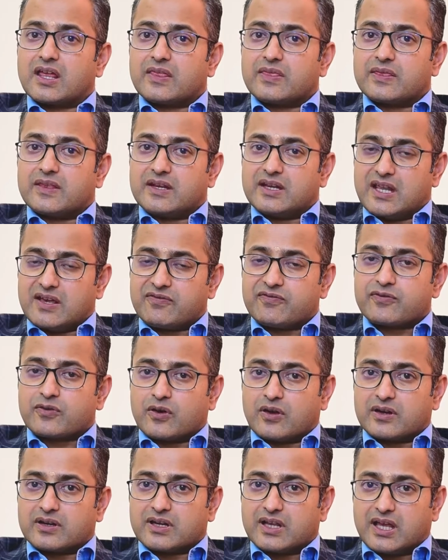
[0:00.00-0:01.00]
The
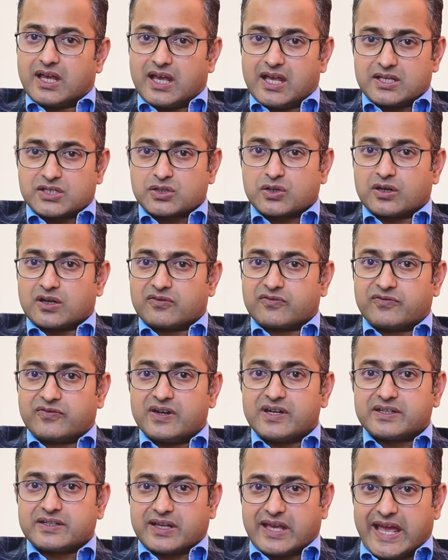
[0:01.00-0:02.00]
nephron has got a
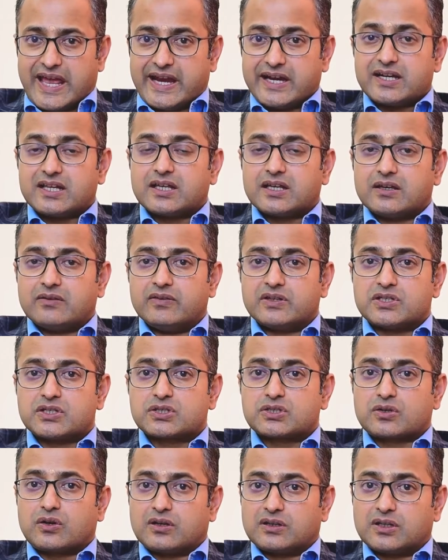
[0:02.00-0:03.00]
filter head which
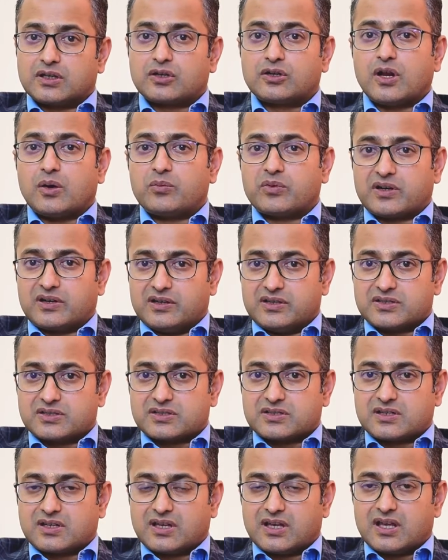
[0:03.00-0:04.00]
is called the
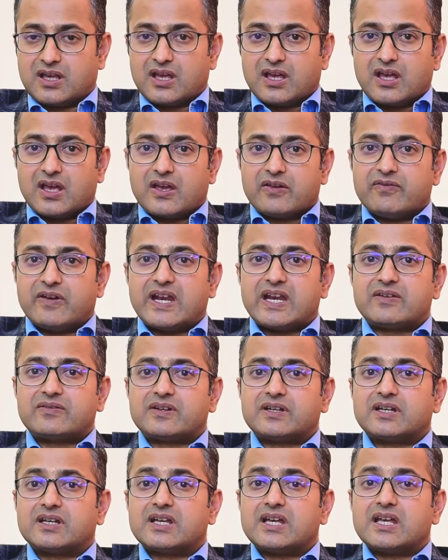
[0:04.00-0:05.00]
glomerulus.
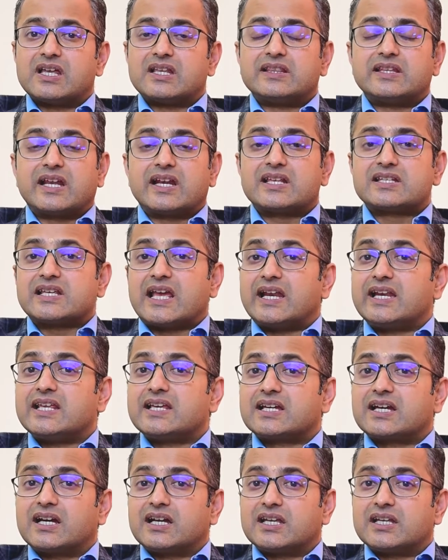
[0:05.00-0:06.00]
Whenever there is any
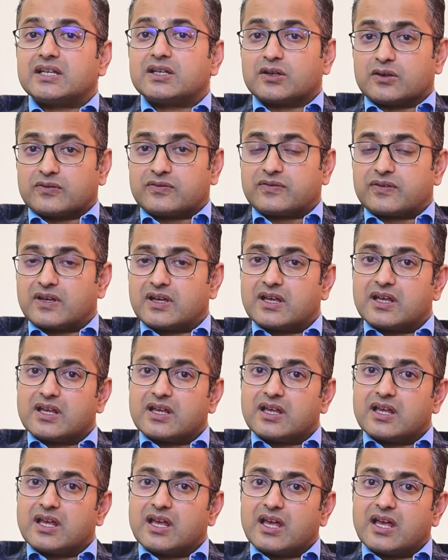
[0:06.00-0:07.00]
kind of
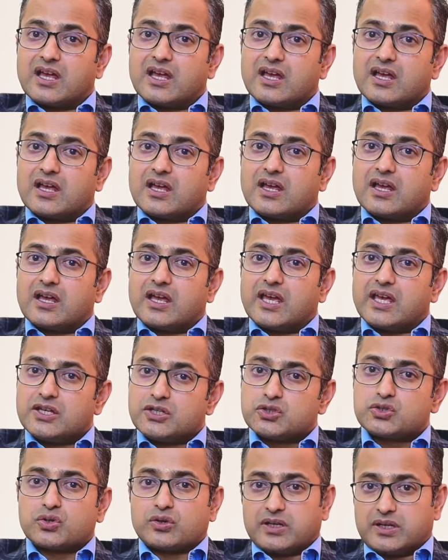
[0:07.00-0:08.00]

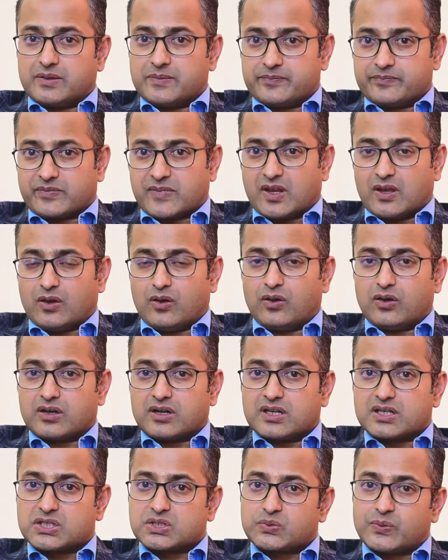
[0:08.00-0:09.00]
injury
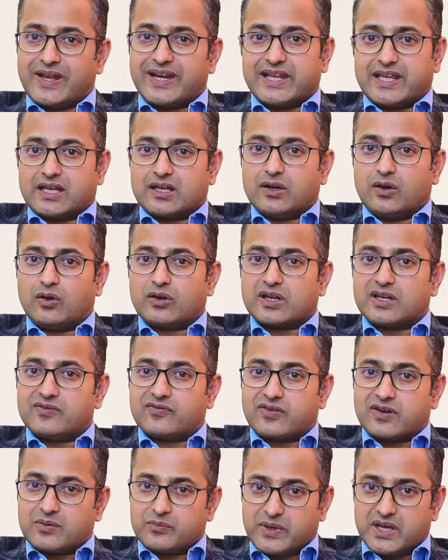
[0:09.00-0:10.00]
or swelling or
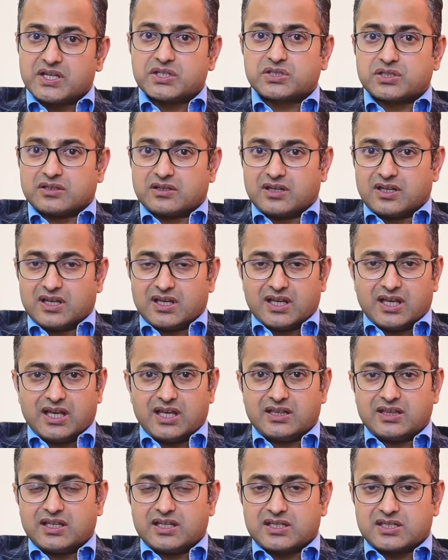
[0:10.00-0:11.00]
inflammation
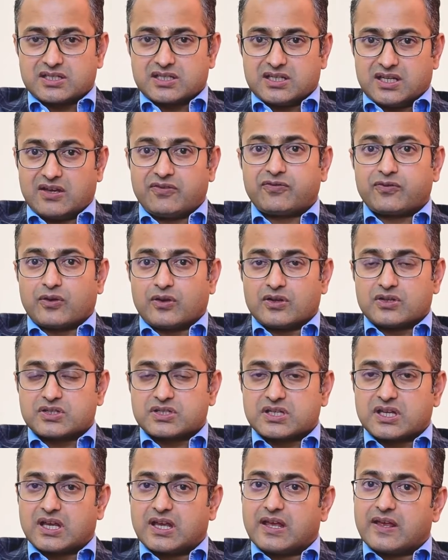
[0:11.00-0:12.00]
in these
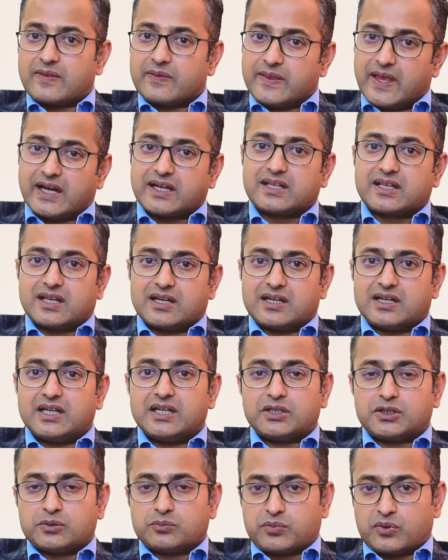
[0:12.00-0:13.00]
nephrons, that can
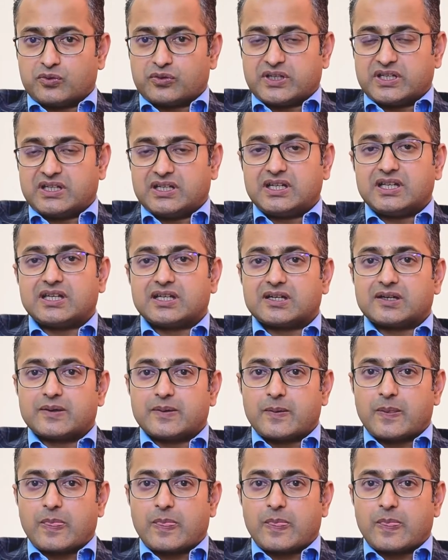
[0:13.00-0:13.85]
lead to protein leak.